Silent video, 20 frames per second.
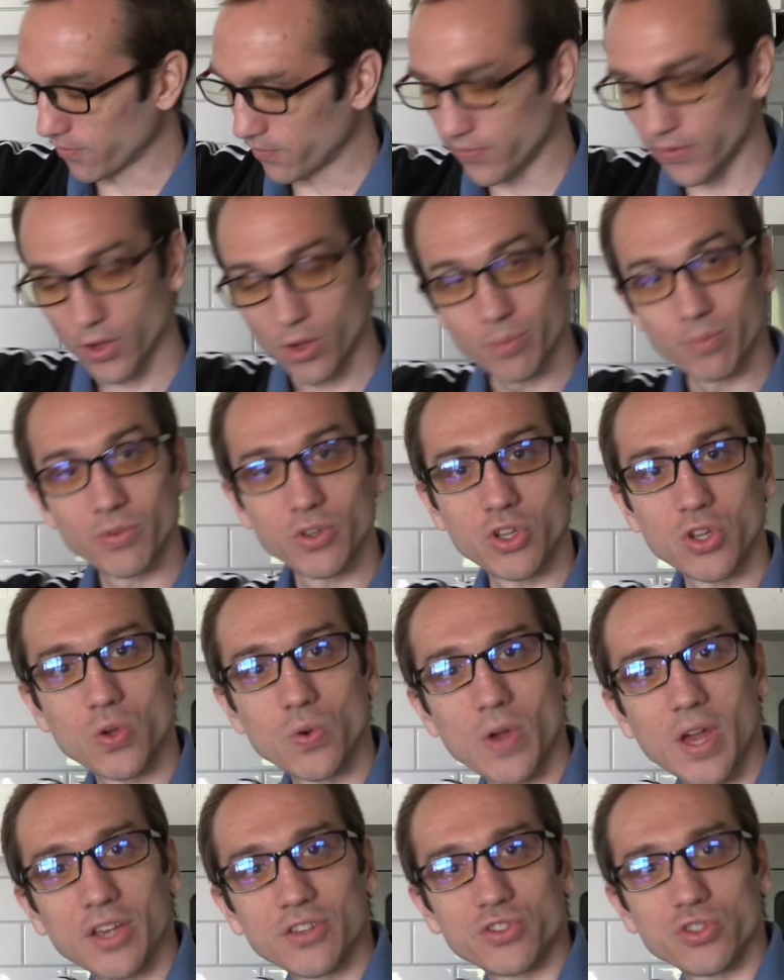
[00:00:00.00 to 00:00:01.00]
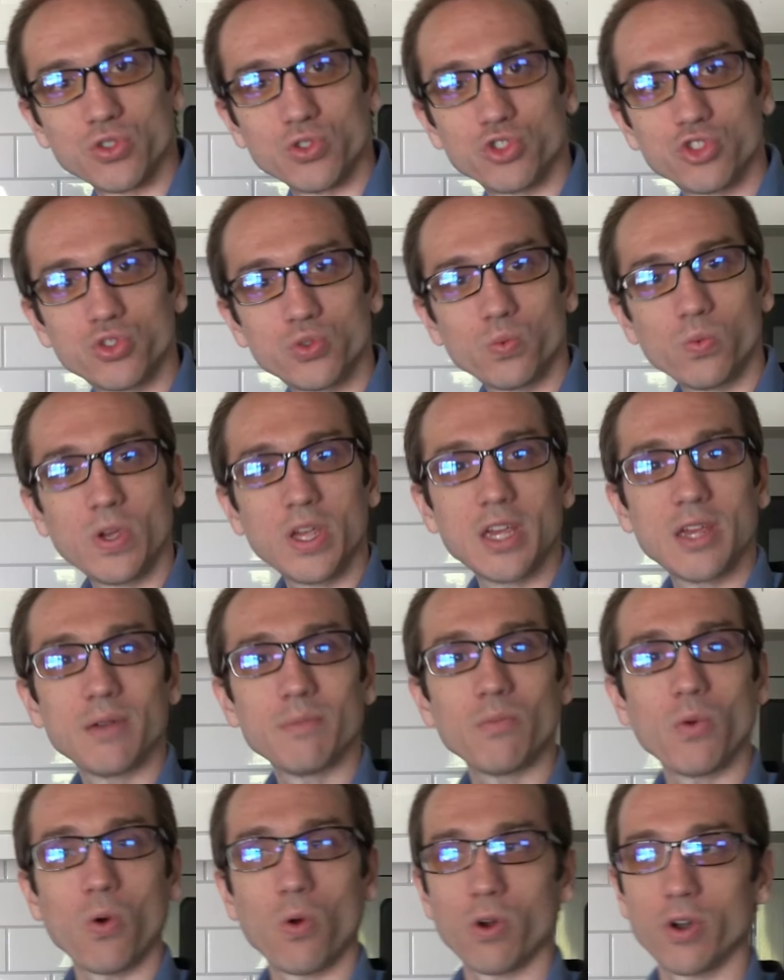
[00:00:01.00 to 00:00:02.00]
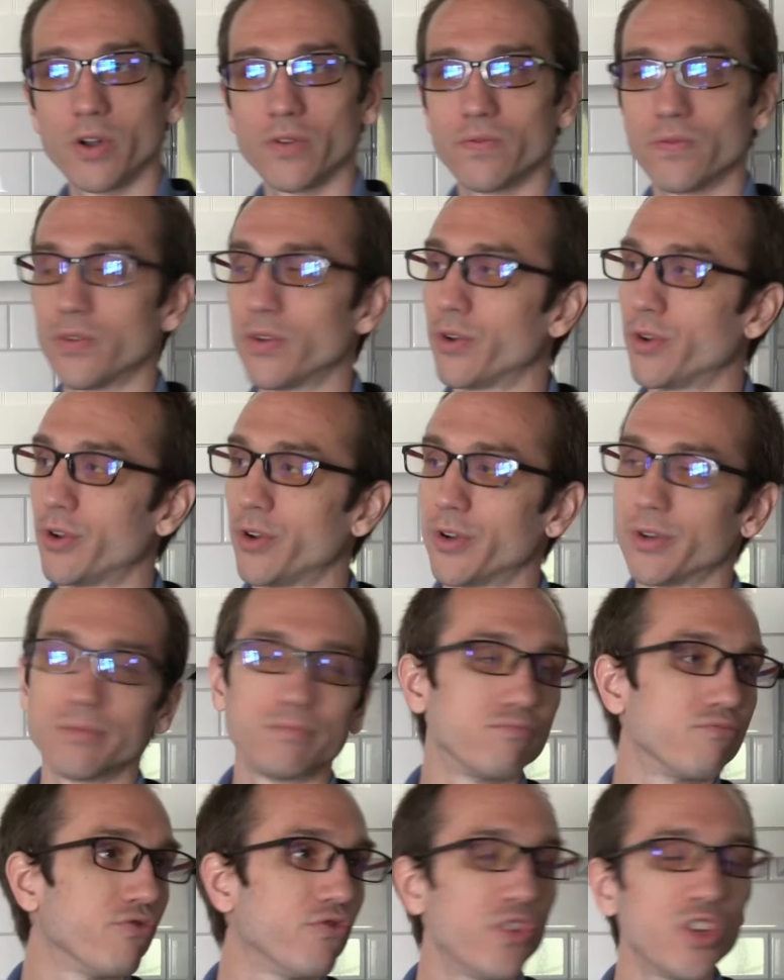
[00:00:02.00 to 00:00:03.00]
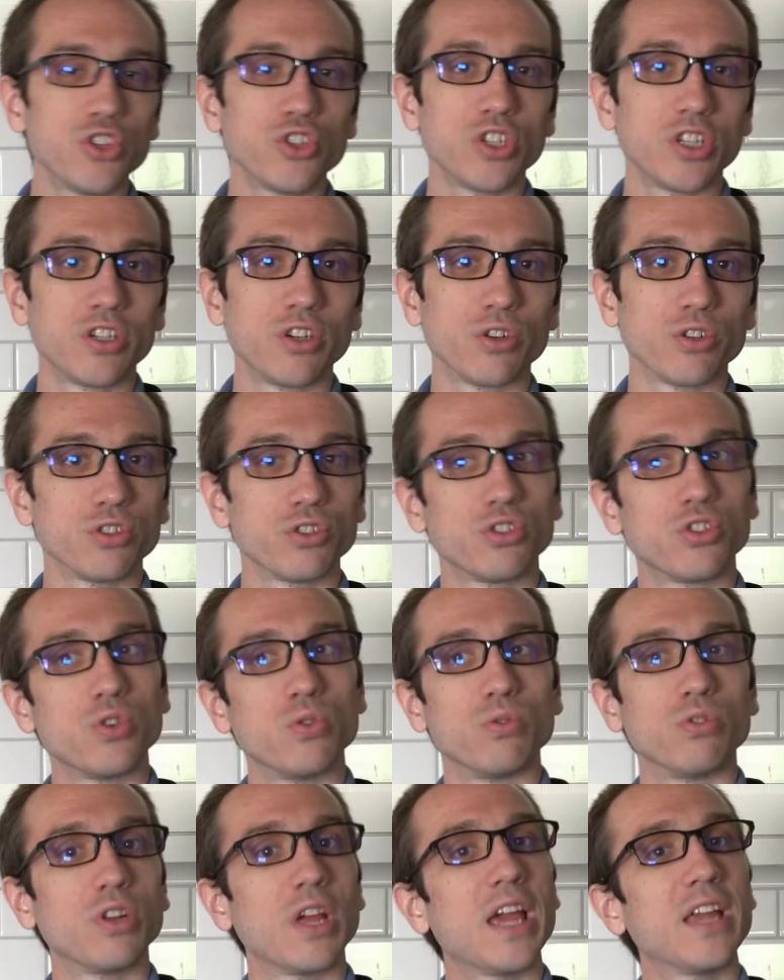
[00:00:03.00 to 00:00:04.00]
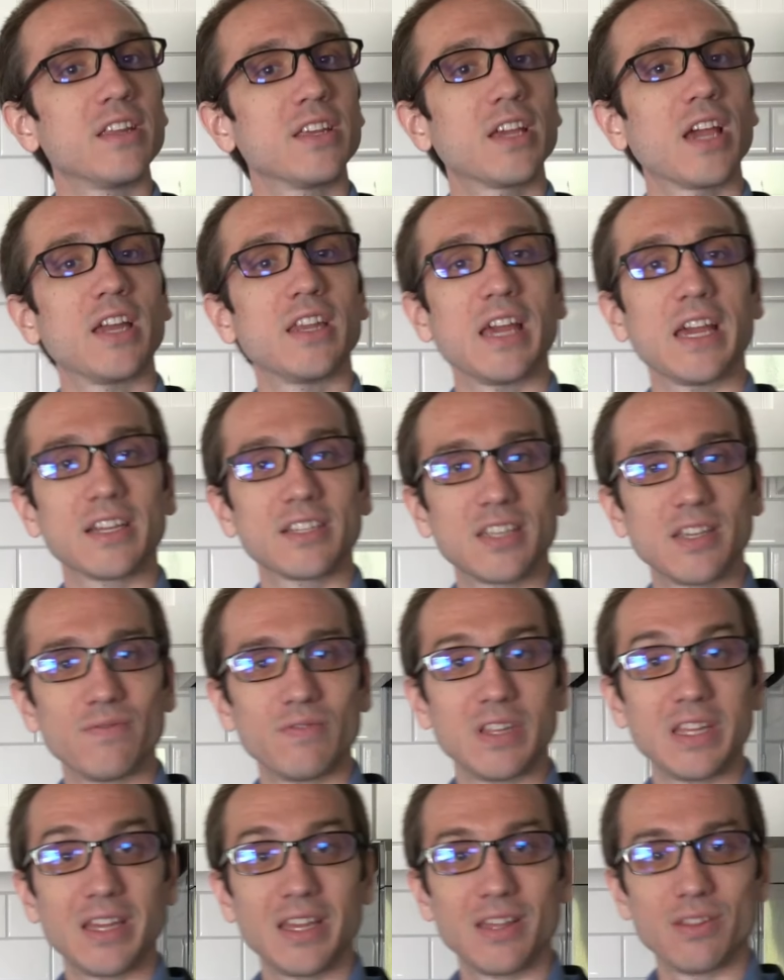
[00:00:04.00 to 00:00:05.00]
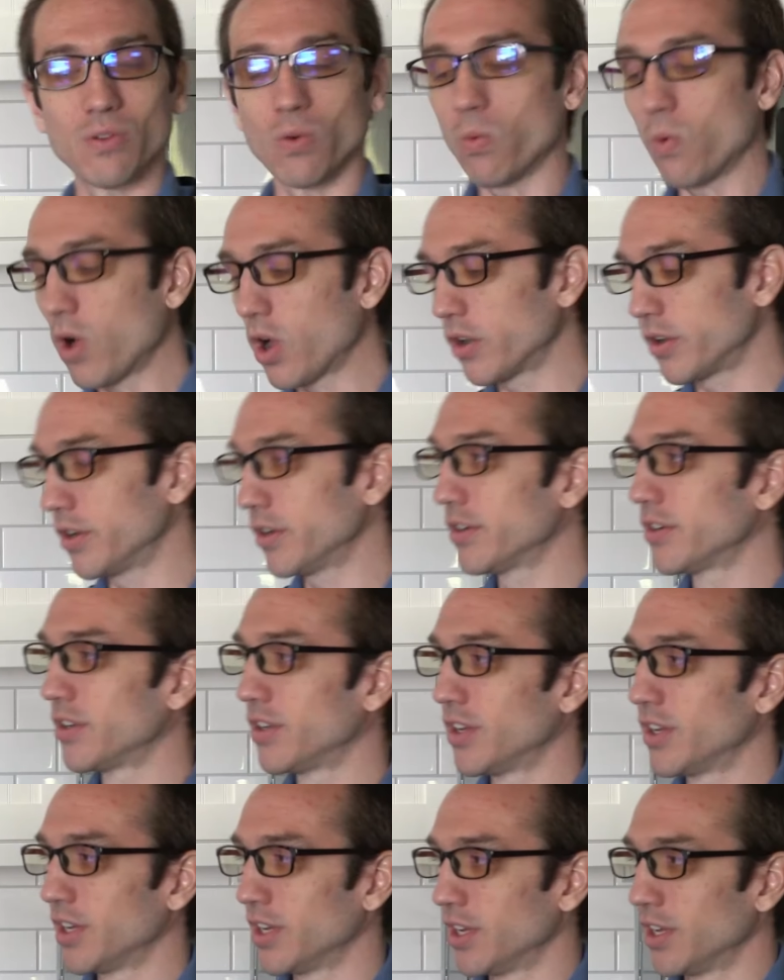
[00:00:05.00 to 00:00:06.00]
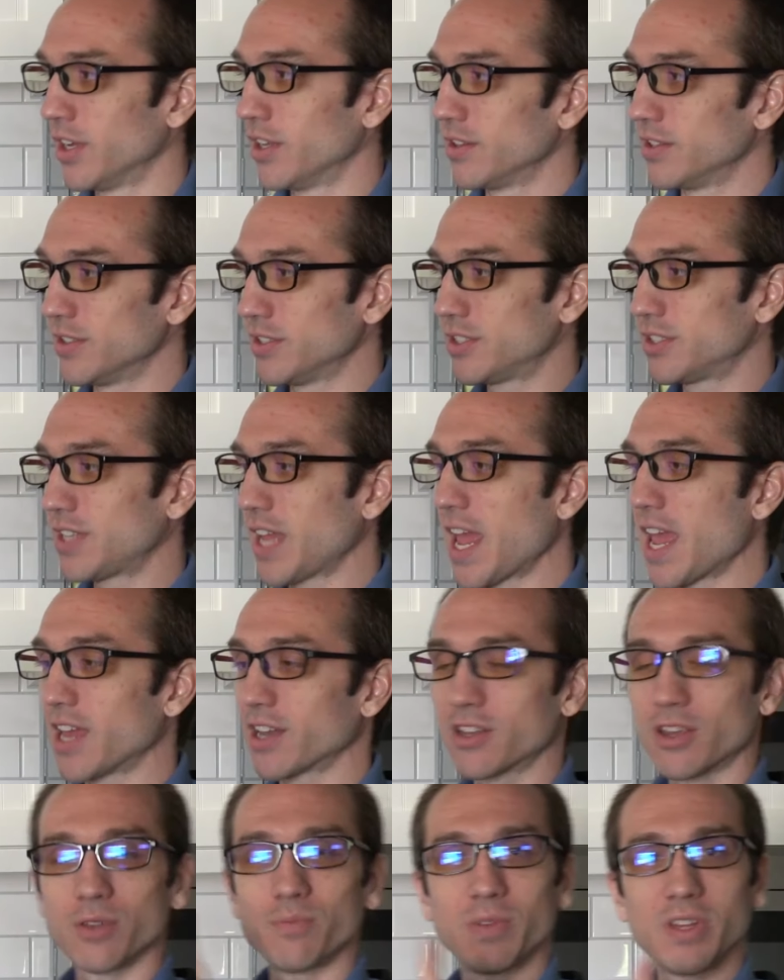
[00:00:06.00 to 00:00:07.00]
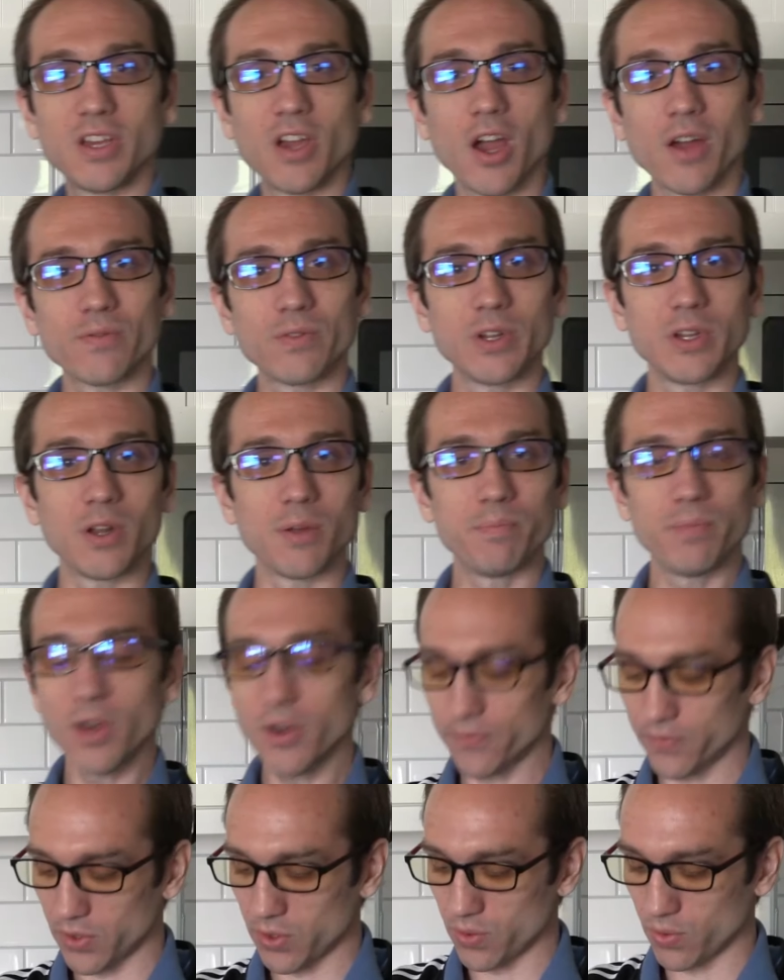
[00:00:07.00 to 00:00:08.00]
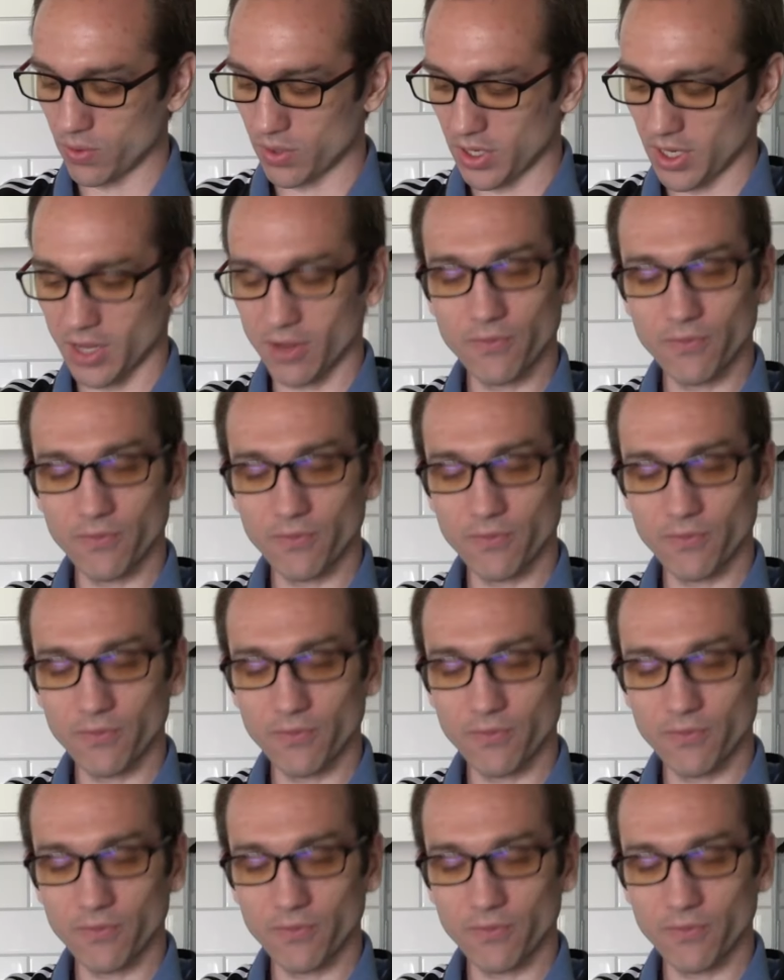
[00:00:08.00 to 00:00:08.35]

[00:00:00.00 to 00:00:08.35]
filming you as you swim, or if you're fishing or doing any kind of activity in the water, the stand could be hovering above you,